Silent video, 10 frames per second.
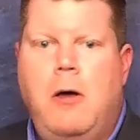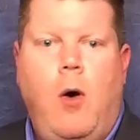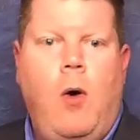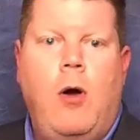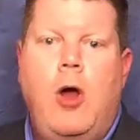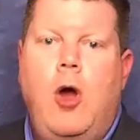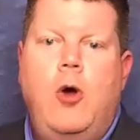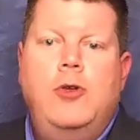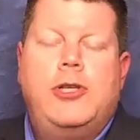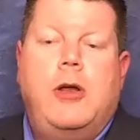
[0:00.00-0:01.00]
Or
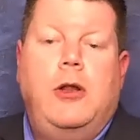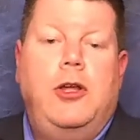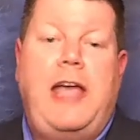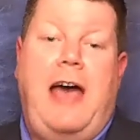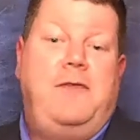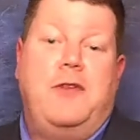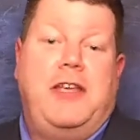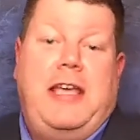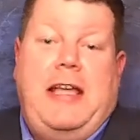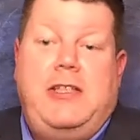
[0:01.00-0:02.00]
who's going to look after the
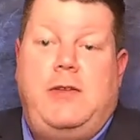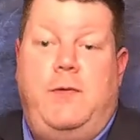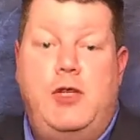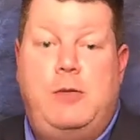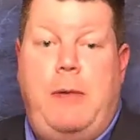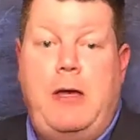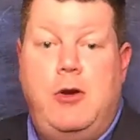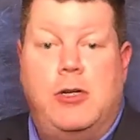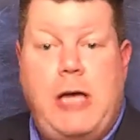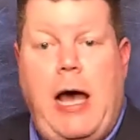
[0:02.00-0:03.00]
kids if you spend
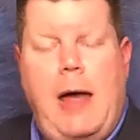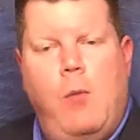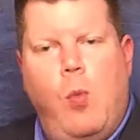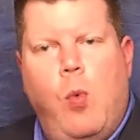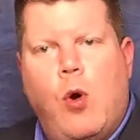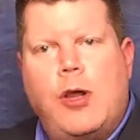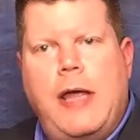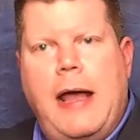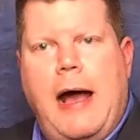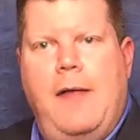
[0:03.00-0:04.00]
your time
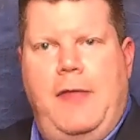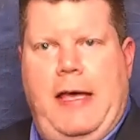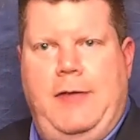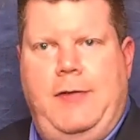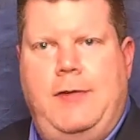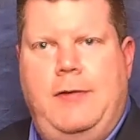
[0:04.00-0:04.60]
working on this?